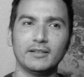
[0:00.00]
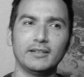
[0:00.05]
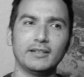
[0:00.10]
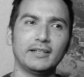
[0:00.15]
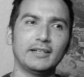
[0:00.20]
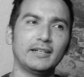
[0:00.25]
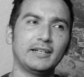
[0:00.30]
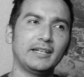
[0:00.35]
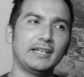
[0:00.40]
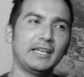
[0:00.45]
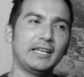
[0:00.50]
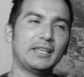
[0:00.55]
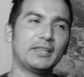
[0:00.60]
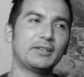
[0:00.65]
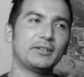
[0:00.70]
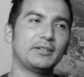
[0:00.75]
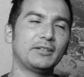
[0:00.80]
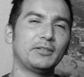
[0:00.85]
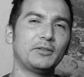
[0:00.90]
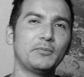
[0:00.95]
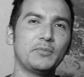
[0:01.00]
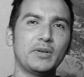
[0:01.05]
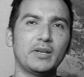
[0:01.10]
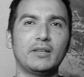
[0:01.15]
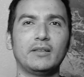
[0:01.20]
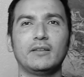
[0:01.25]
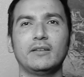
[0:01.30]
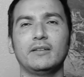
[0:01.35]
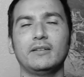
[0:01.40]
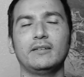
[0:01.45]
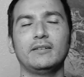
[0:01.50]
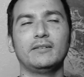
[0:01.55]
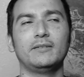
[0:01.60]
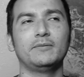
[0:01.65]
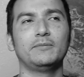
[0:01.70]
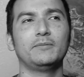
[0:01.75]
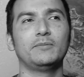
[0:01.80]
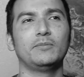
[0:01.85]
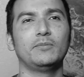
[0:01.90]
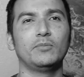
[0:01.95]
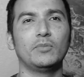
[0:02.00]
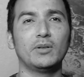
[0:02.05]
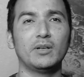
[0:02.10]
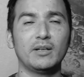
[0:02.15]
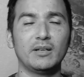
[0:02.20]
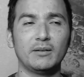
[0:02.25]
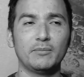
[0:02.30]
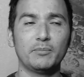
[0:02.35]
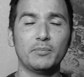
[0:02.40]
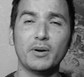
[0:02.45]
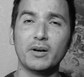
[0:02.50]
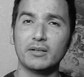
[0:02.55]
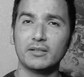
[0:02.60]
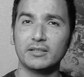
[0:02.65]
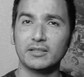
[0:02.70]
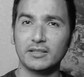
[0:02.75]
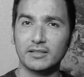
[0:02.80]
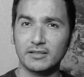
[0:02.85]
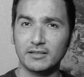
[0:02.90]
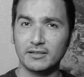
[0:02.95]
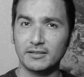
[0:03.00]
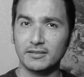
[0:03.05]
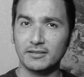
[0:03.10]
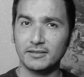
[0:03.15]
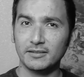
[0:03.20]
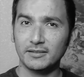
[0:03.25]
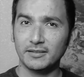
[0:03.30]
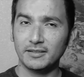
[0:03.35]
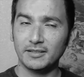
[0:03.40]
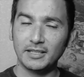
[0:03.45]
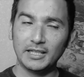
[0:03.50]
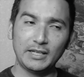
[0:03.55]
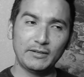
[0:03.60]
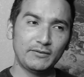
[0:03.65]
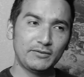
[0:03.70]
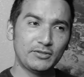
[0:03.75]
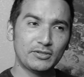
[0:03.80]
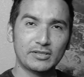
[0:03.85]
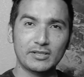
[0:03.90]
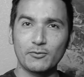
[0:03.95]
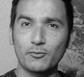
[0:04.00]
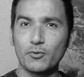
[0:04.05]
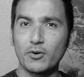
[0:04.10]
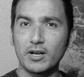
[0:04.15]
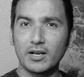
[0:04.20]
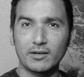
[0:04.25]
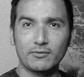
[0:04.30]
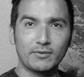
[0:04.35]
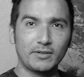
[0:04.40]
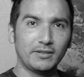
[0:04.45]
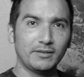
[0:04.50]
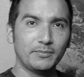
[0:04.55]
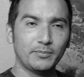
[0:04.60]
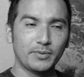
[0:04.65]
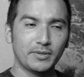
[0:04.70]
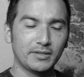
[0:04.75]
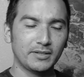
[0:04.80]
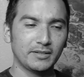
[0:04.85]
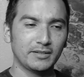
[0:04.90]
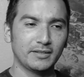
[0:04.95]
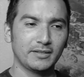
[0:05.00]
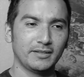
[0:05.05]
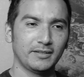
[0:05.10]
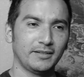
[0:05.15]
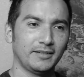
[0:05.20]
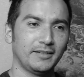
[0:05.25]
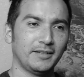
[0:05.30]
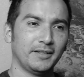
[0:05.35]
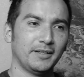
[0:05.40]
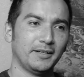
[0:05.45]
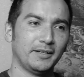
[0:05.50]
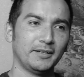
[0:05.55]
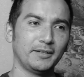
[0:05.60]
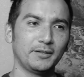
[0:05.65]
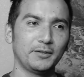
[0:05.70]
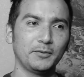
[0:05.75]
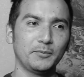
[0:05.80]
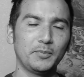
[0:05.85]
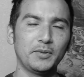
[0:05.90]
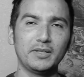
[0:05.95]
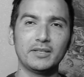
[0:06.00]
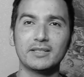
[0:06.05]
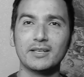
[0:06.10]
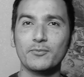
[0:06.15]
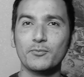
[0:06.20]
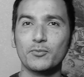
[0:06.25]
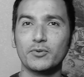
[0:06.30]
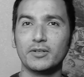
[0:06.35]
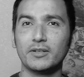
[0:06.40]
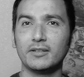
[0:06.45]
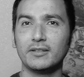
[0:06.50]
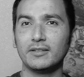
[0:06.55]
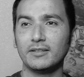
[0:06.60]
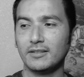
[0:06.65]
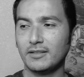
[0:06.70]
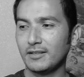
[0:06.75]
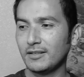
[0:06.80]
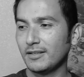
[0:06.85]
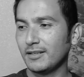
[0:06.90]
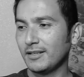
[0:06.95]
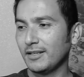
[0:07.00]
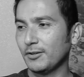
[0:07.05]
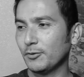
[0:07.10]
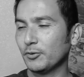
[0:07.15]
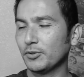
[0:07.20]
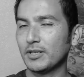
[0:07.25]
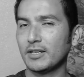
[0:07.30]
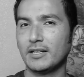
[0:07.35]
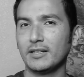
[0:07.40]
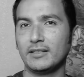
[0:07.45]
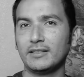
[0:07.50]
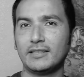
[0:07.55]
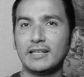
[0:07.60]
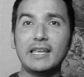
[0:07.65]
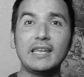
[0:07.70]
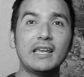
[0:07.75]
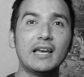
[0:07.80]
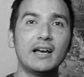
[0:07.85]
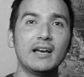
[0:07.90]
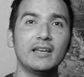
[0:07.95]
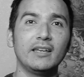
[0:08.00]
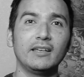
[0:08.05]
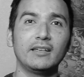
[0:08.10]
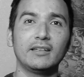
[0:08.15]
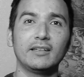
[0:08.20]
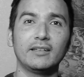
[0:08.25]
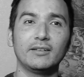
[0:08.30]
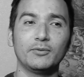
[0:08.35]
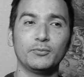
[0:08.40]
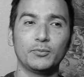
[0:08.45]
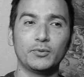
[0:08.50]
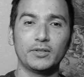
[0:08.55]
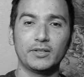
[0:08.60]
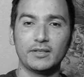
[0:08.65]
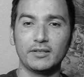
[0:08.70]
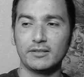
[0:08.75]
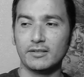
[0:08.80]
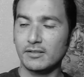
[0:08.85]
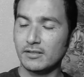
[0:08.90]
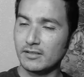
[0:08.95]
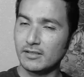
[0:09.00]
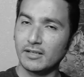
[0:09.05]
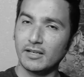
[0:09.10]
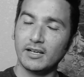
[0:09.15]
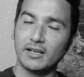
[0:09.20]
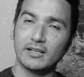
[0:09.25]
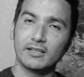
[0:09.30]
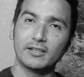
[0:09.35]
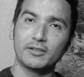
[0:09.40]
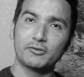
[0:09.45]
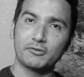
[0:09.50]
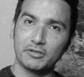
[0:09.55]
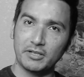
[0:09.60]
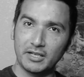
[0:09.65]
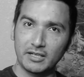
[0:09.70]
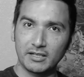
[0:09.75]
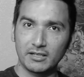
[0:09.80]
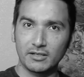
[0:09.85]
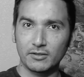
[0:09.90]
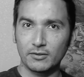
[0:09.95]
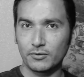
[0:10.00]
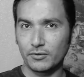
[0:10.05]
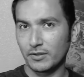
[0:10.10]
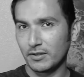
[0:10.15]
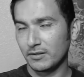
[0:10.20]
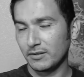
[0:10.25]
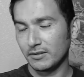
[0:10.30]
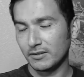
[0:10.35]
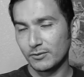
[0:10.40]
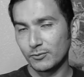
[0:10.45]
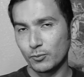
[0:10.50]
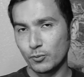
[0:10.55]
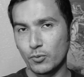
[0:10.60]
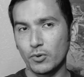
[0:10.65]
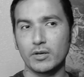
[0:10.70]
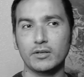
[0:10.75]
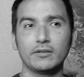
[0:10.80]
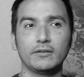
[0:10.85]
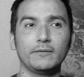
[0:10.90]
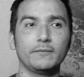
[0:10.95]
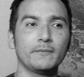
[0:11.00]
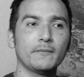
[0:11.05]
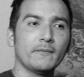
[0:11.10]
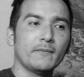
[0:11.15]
either to be in the park, even just a walk around the park, to be somewhere on a day hike where there's a creek or there is water.